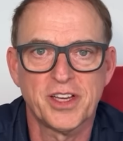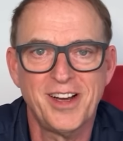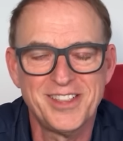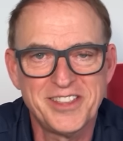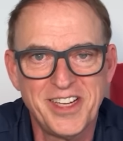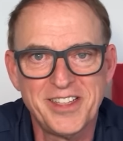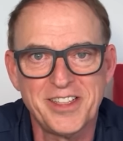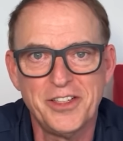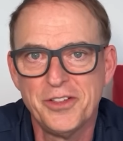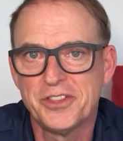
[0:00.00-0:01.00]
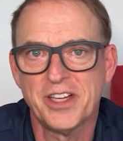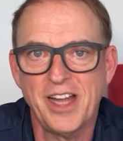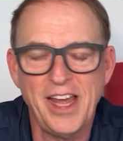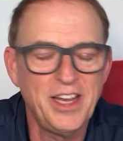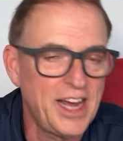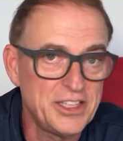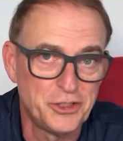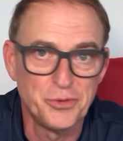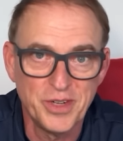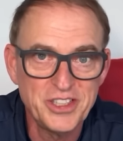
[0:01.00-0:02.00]
the content and use it as
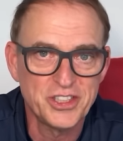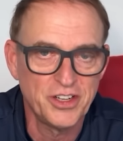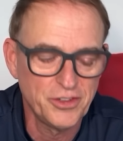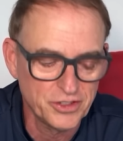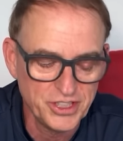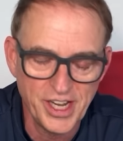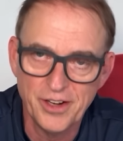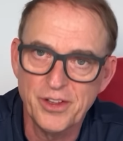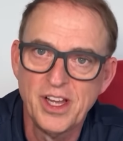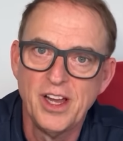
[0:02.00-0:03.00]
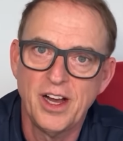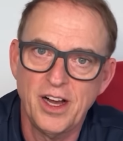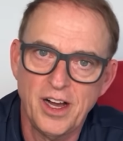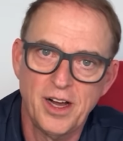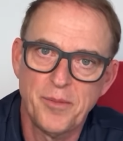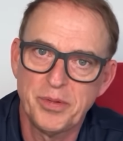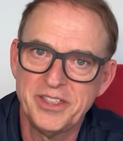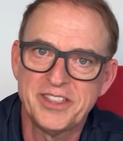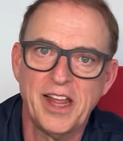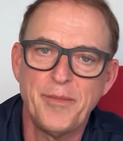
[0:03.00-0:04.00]
you wish on your channel. Uh,
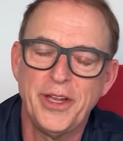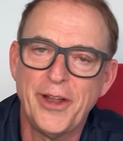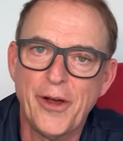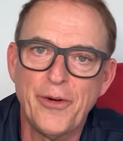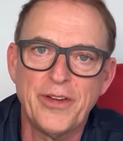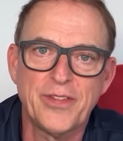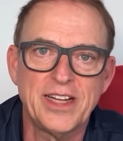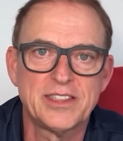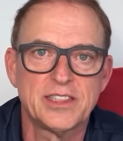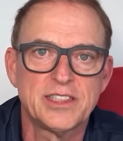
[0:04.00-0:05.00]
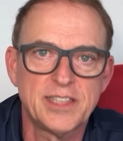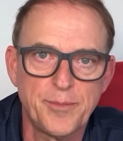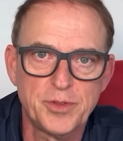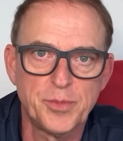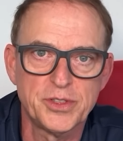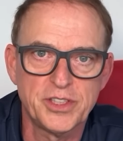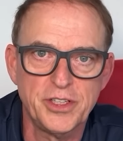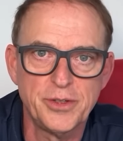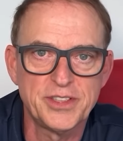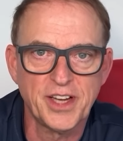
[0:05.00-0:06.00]
please let me know if that's acceptable to
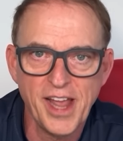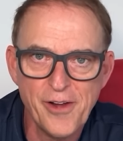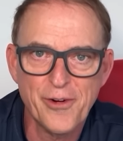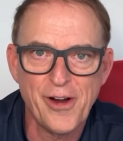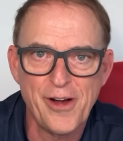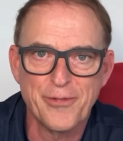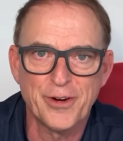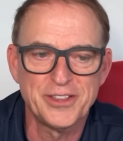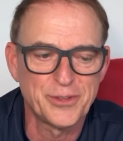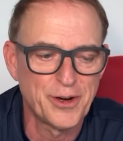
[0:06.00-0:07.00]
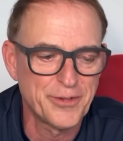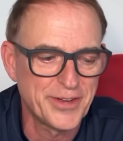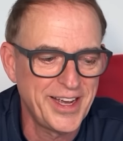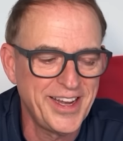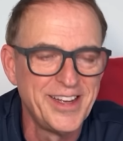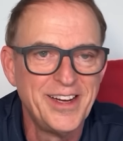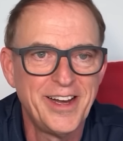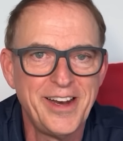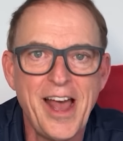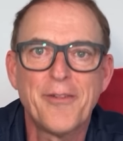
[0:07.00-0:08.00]
you as a counteroffer, as sort of a
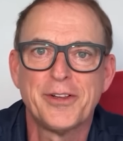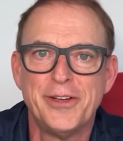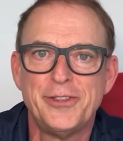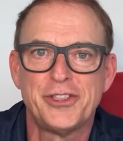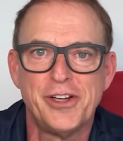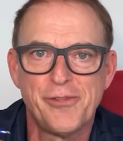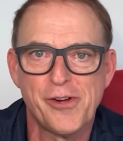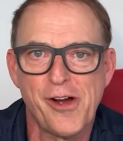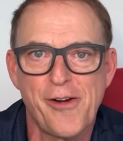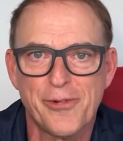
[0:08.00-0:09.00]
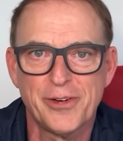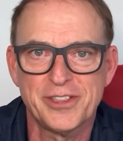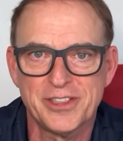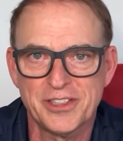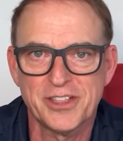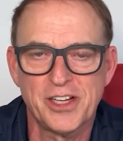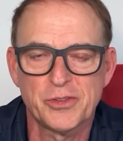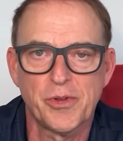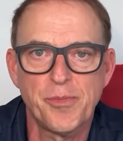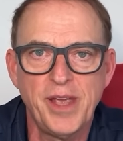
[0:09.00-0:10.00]
an evolution of your offer to
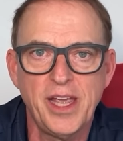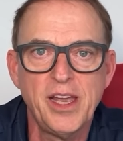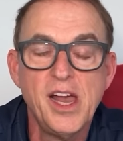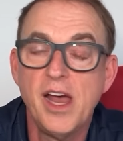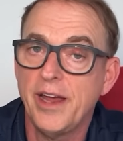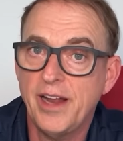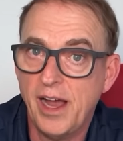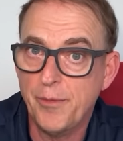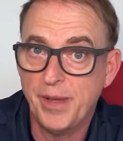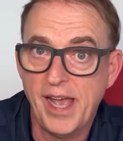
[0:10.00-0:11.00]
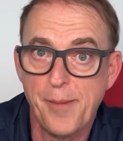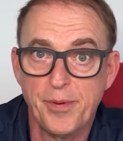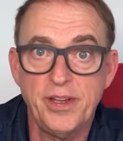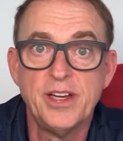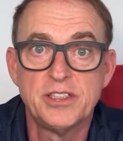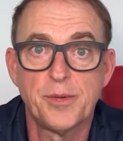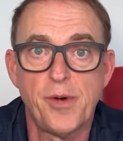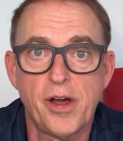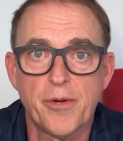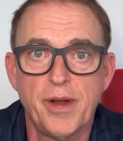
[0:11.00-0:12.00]
discuss with me. And I would be happy to
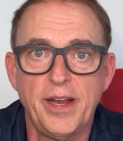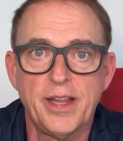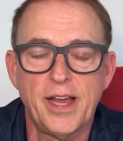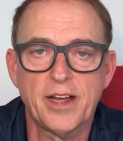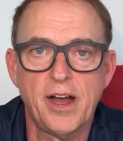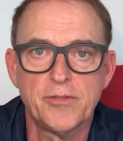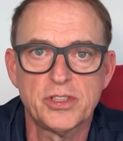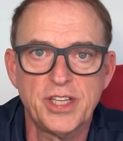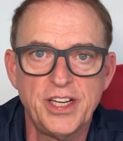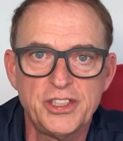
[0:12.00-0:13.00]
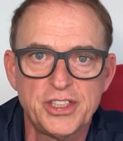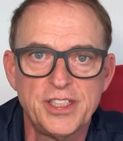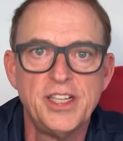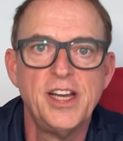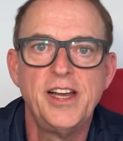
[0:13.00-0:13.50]
moderate that conversation